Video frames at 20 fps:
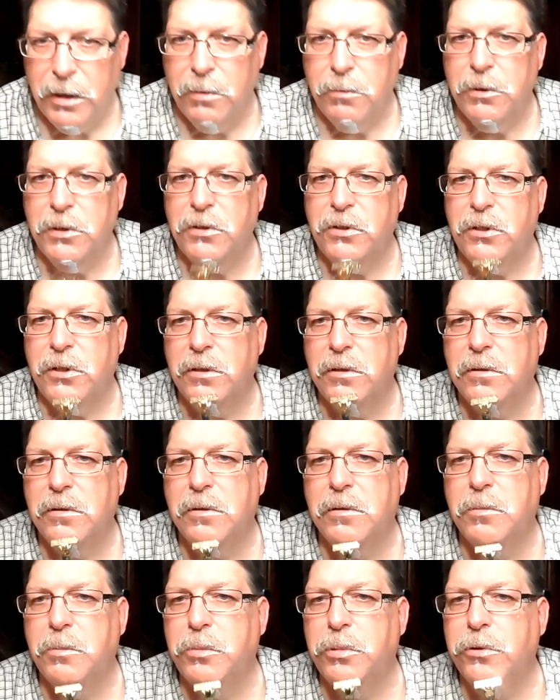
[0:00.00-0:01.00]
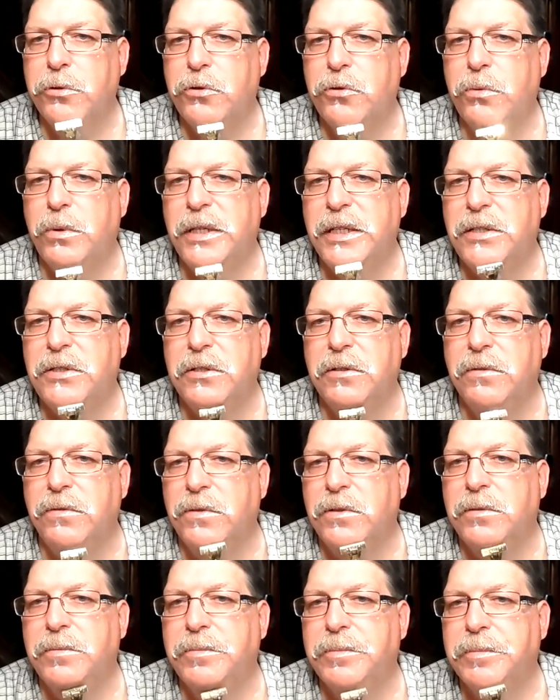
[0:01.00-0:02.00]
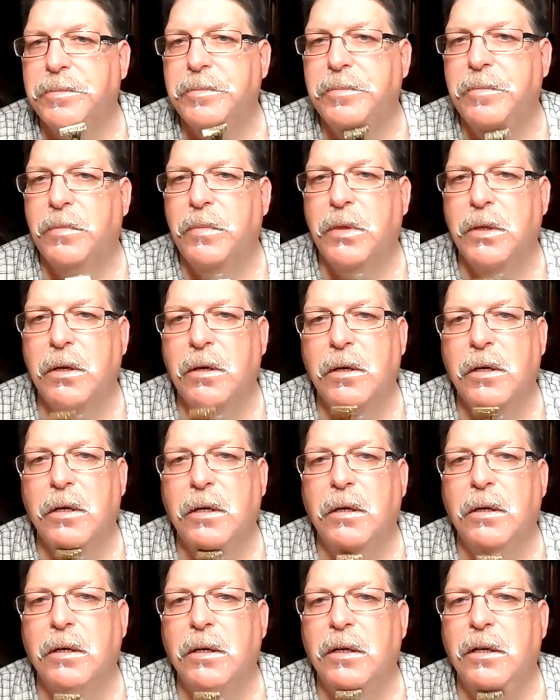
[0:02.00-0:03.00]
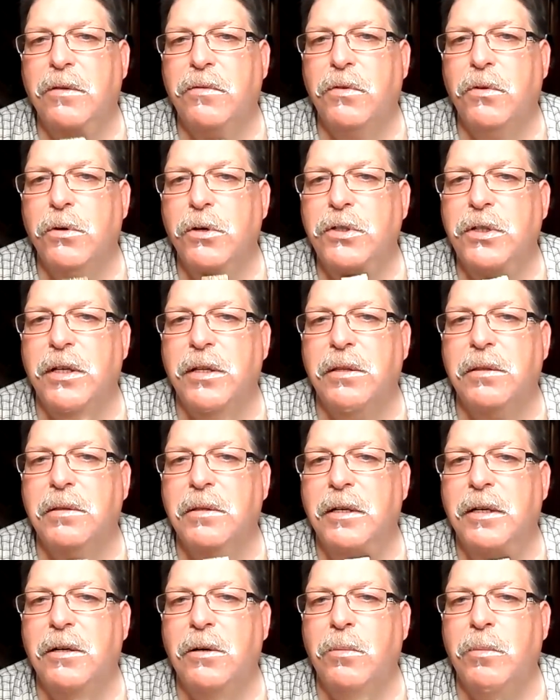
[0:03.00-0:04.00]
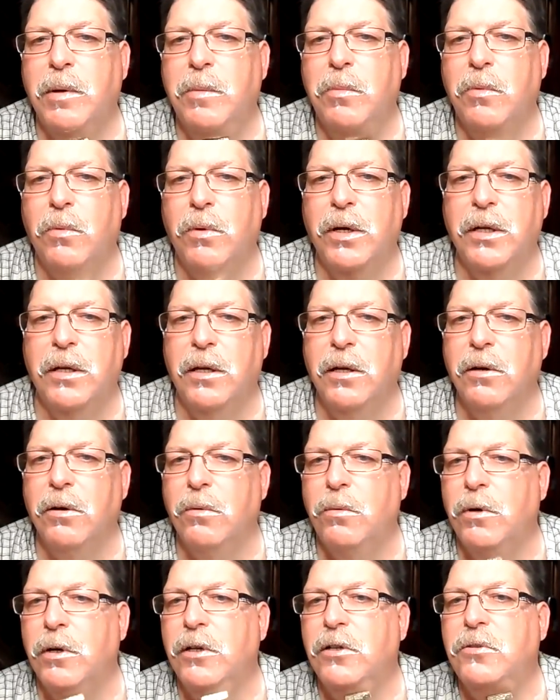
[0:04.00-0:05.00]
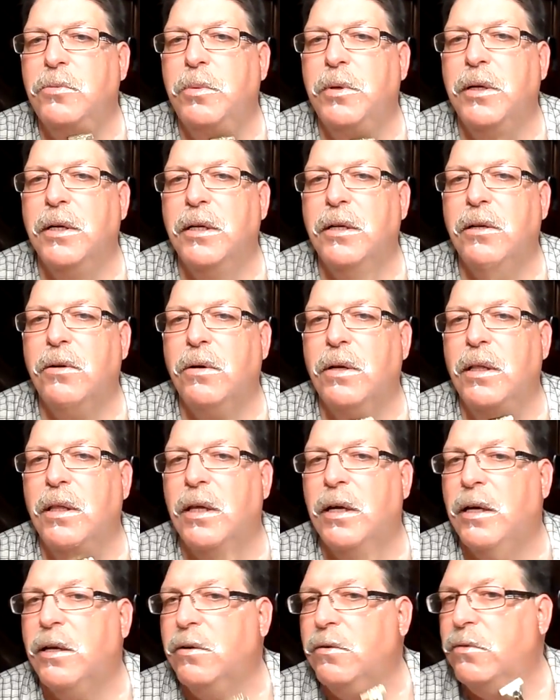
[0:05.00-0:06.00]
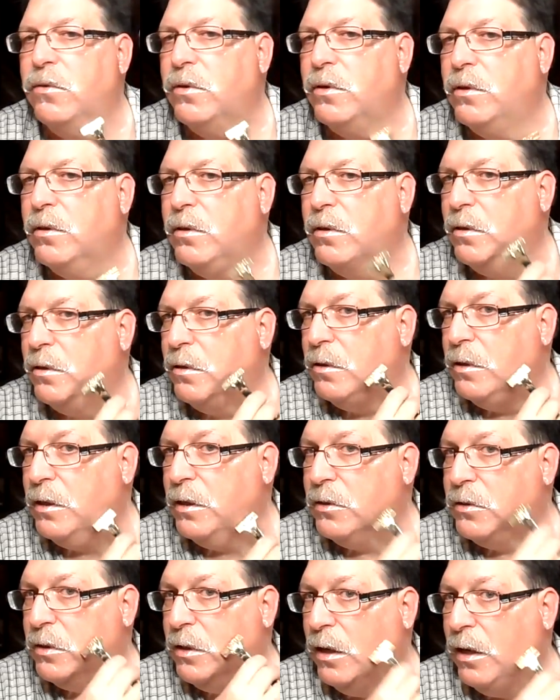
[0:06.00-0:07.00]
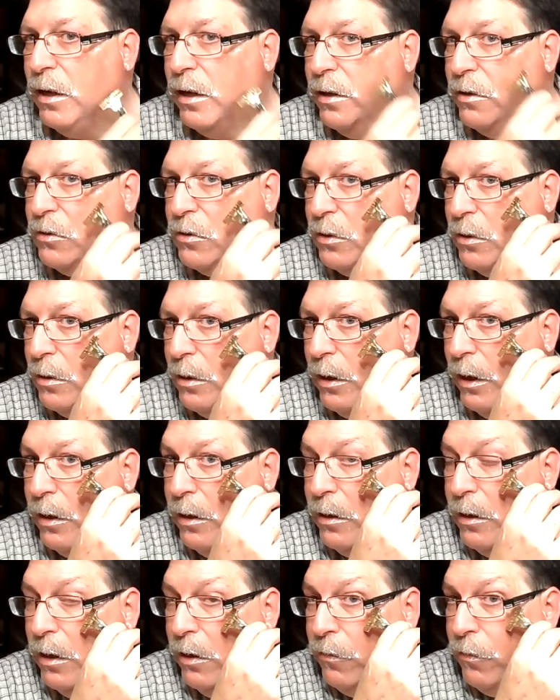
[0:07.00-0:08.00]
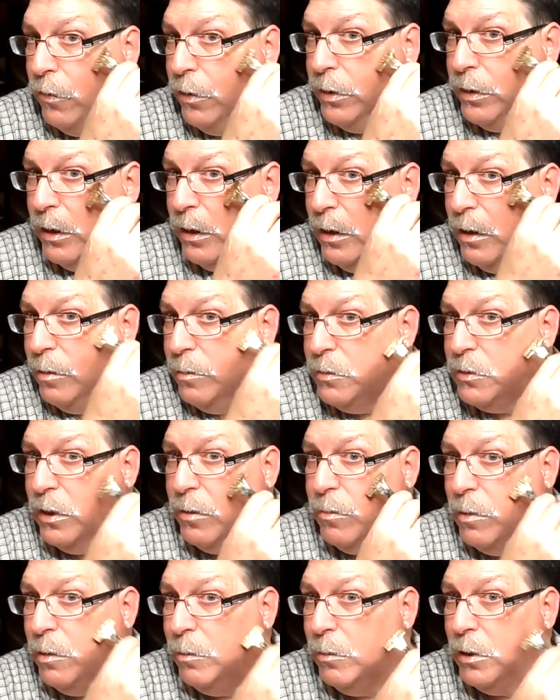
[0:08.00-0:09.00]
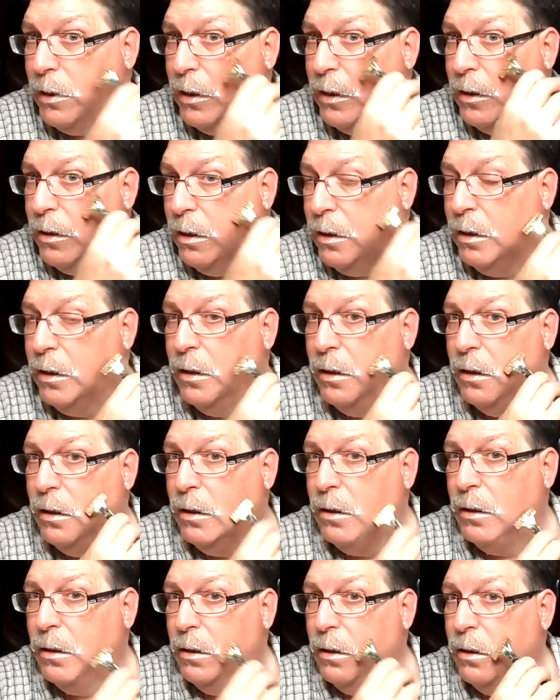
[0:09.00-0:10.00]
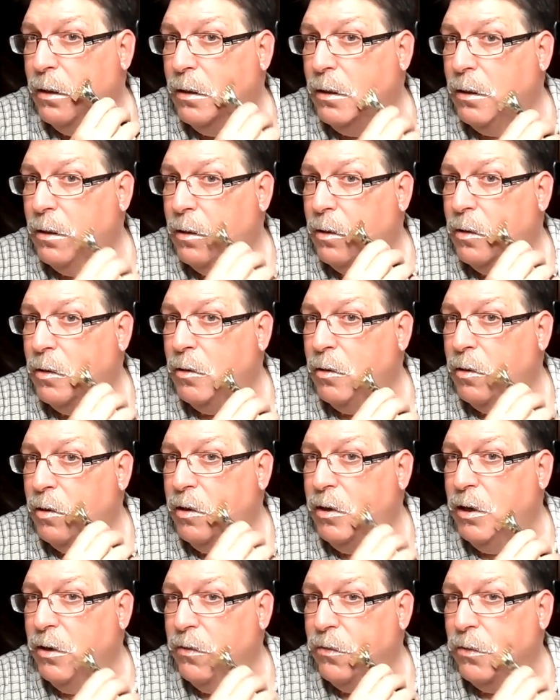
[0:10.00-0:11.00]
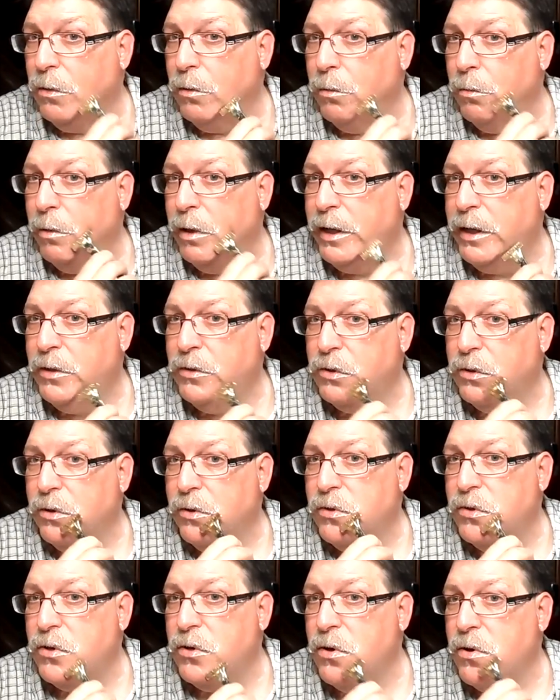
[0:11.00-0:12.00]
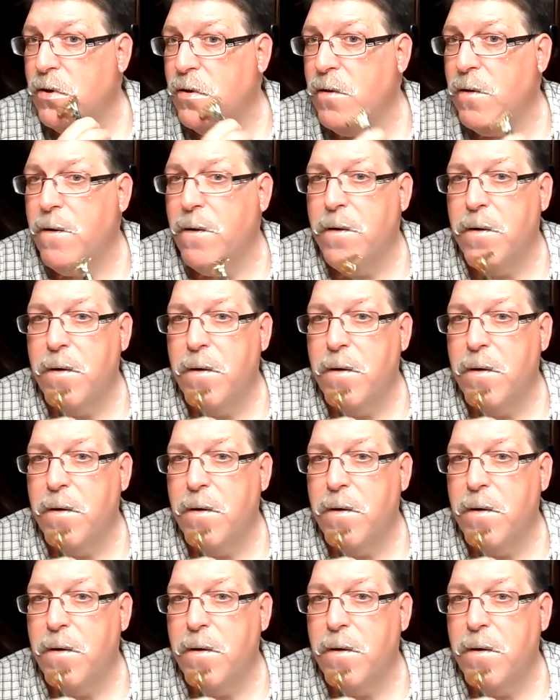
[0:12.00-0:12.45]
really was persuasive. And of course, I don't remember what year it was, but I know a lot of us guys at different times. I remember getting different razors